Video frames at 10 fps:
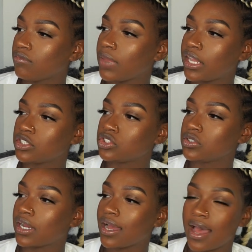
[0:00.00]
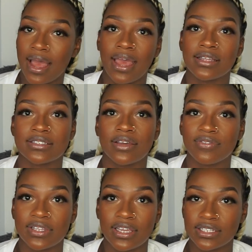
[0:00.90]
making sure Kai has
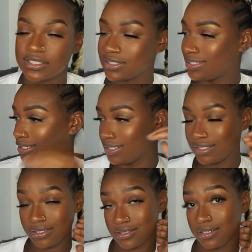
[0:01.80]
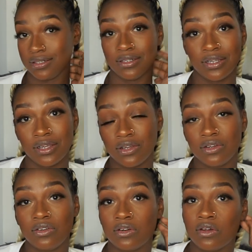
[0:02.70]
everything she needs, and
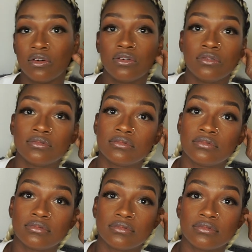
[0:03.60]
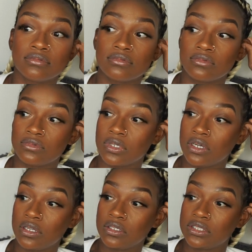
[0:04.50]
you know,
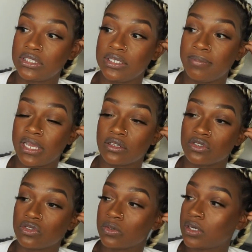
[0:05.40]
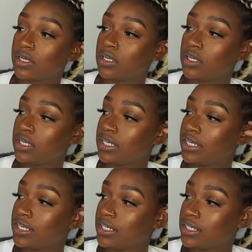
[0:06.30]
she making sure
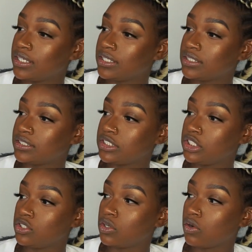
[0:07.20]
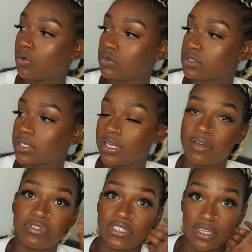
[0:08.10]
she knows the
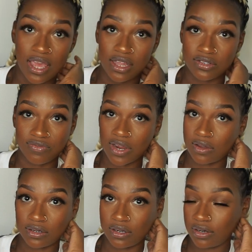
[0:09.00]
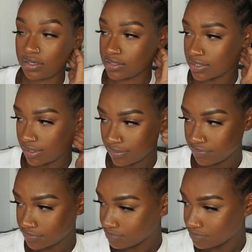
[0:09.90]
love she has around her and stuff.